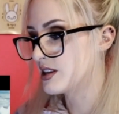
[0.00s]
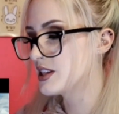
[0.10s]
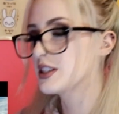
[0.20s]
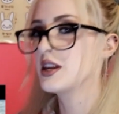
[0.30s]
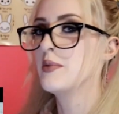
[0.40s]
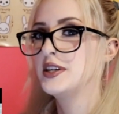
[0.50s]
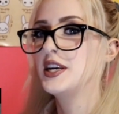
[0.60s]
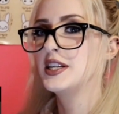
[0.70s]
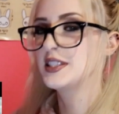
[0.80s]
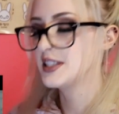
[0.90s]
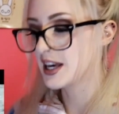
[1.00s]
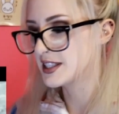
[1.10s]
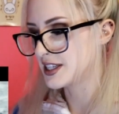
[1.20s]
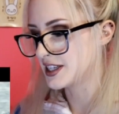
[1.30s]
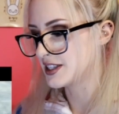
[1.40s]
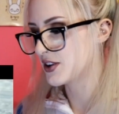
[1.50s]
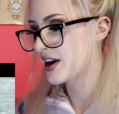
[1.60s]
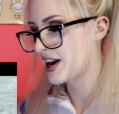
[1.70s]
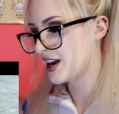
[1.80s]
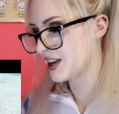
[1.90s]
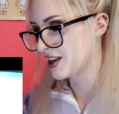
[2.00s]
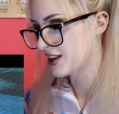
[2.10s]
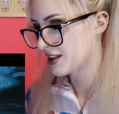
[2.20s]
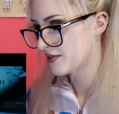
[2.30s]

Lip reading: This is some intense sexiness, okay?